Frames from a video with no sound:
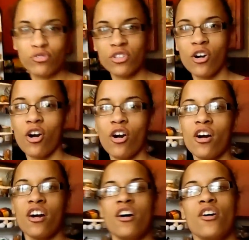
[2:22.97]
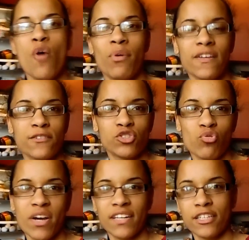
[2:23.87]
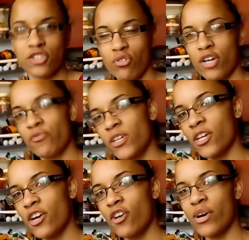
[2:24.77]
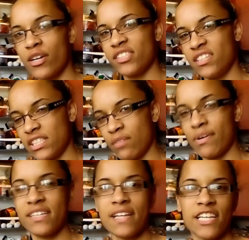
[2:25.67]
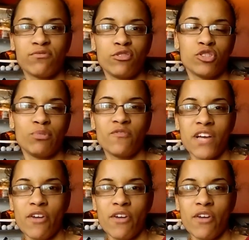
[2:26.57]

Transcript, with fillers: grocery haul. Hope you guys enjoyed this short video and I'll see you guys in my next one should be